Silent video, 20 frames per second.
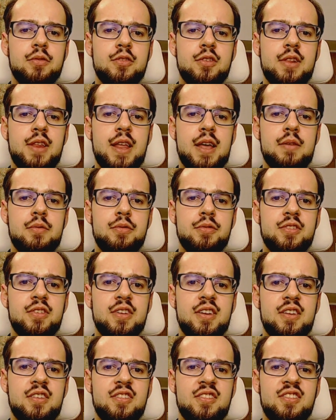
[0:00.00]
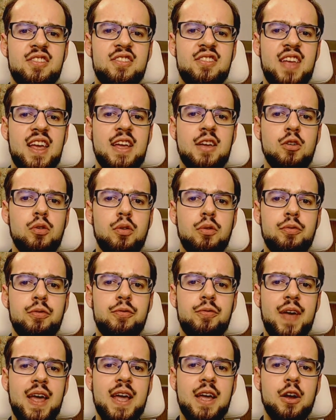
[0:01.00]
to lift a single
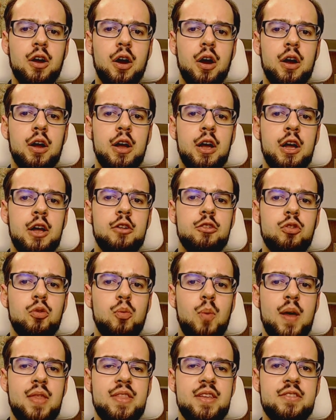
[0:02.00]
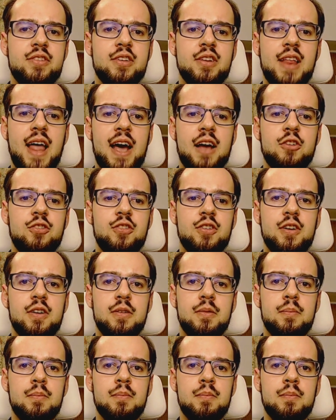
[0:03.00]
finger to win this election.